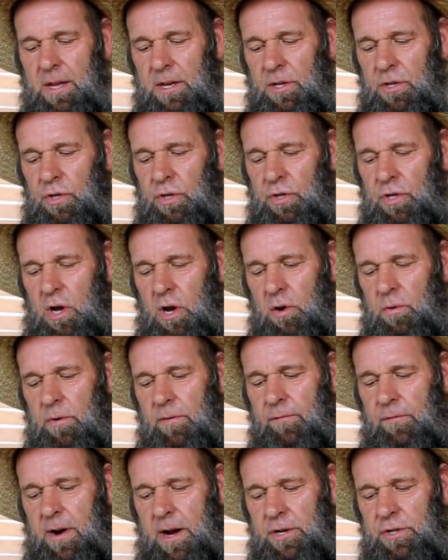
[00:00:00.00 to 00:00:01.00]
So
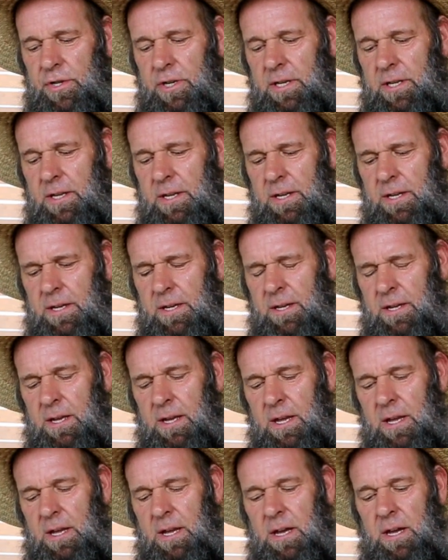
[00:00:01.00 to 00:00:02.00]
refreshing
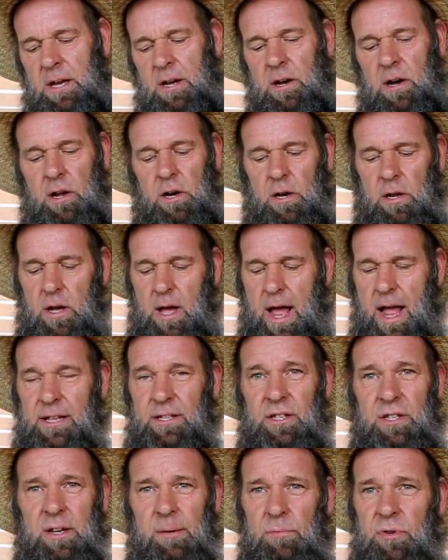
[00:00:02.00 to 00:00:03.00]
on a
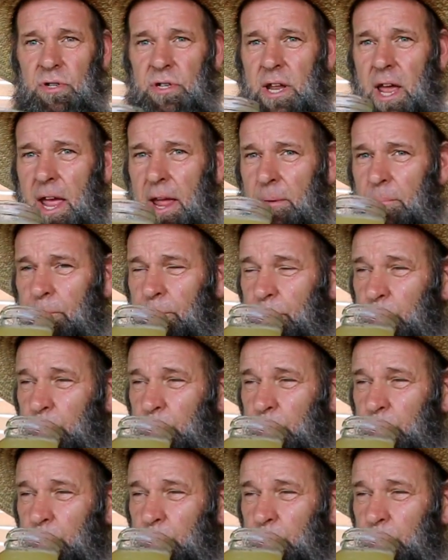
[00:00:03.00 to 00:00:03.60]
hot summer's day.